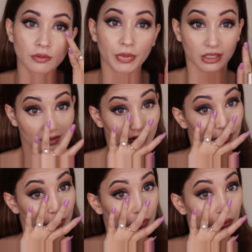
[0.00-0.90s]
better. I
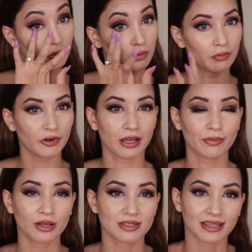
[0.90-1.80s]
don't know why,
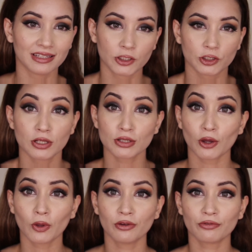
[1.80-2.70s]
because I initially
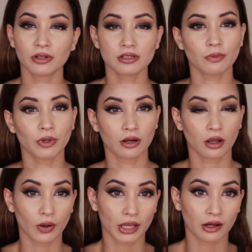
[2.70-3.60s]
saw the difference, but
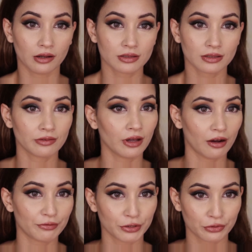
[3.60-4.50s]
now I can't
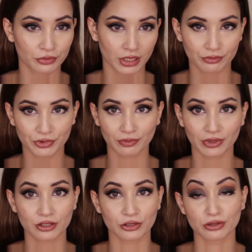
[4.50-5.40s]
after 2 times
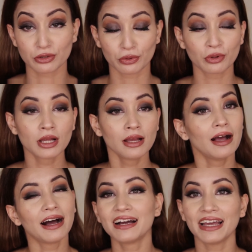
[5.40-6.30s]
application. So
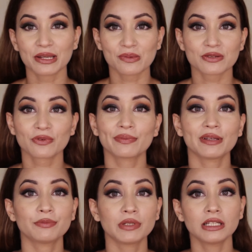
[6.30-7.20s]
anyways, we
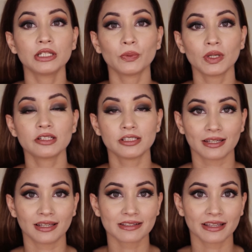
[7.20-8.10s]
will be doing
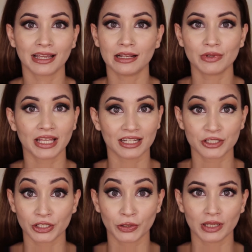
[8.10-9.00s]
check-ins and I'll be
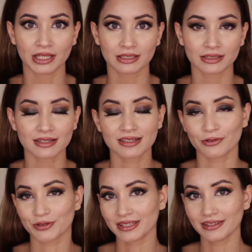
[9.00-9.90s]
catching you later,
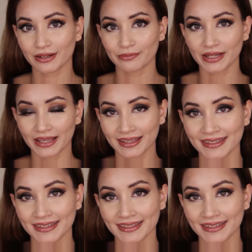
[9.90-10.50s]
so see you. Bye.